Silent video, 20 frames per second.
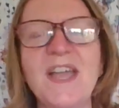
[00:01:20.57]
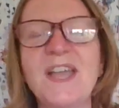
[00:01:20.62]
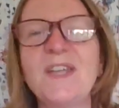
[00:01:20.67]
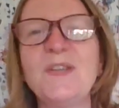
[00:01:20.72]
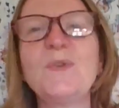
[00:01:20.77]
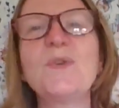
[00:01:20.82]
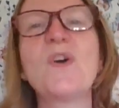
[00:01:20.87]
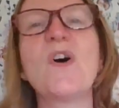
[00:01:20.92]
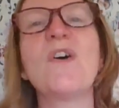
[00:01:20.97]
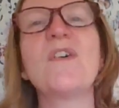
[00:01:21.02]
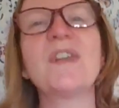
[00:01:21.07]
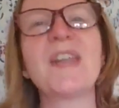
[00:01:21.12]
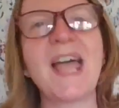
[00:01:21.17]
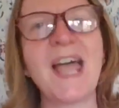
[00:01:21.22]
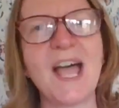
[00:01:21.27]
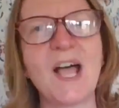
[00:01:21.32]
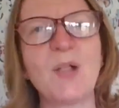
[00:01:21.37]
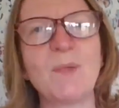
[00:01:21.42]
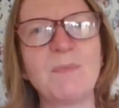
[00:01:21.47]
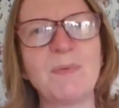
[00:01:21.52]
you can't
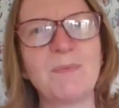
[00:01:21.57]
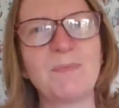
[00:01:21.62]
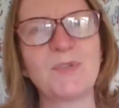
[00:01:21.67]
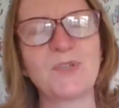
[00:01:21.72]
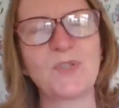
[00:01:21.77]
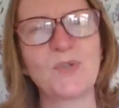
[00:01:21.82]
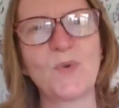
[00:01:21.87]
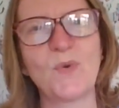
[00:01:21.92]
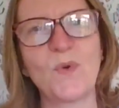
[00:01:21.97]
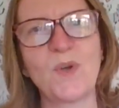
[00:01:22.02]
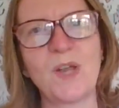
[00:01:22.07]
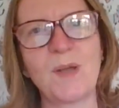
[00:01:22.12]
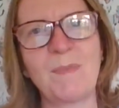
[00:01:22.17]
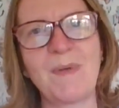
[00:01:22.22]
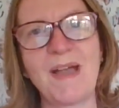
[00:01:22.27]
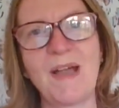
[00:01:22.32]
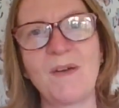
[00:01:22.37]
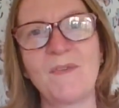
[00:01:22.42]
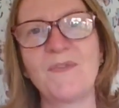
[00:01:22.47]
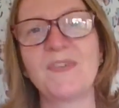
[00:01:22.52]
help but talk
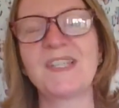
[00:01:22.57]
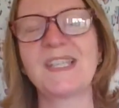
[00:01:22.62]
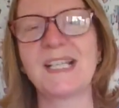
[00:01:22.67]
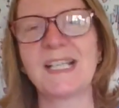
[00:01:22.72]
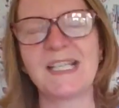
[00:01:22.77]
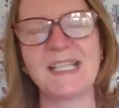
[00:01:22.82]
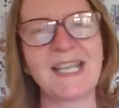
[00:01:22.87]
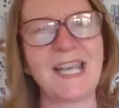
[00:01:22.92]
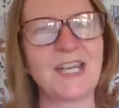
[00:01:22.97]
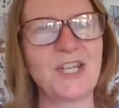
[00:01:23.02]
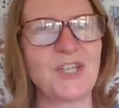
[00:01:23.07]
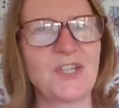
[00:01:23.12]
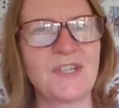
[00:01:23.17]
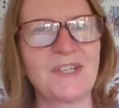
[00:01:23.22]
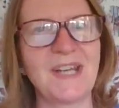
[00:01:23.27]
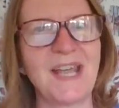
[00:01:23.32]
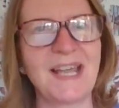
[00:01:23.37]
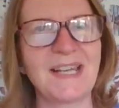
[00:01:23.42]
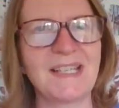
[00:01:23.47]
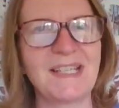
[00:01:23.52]
about
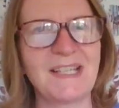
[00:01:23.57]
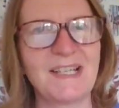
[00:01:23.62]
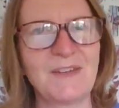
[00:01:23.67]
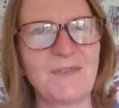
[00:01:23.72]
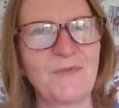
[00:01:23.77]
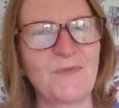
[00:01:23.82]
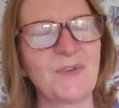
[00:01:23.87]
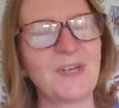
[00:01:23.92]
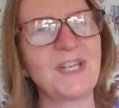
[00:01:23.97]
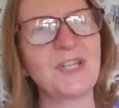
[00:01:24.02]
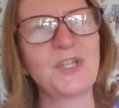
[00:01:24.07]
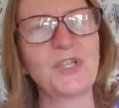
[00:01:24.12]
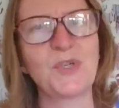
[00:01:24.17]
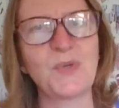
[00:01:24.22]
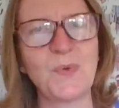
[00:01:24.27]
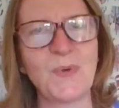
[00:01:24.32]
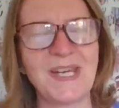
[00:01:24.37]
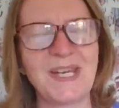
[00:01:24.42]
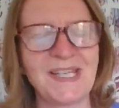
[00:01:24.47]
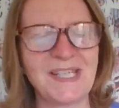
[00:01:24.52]
facilitation and delivery
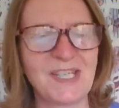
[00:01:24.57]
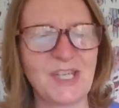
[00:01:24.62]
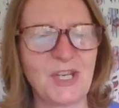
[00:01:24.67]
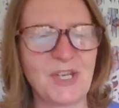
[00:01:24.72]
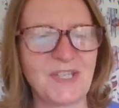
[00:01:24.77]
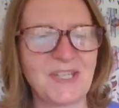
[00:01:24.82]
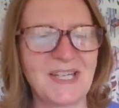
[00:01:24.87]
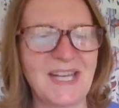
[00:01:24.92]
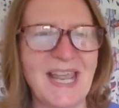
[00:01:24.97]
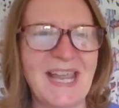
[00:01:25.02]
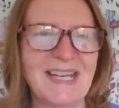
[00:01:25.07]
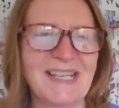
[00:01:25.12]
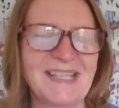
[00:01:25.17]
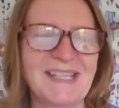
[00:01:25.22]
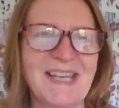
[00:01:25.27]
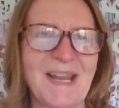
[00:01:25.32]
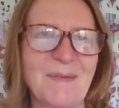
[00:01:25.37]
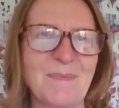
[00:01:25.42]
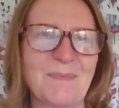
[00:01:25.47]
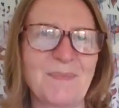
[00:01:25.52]
to a certain
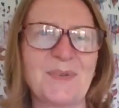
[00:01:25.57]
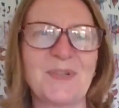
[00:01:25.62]
extent.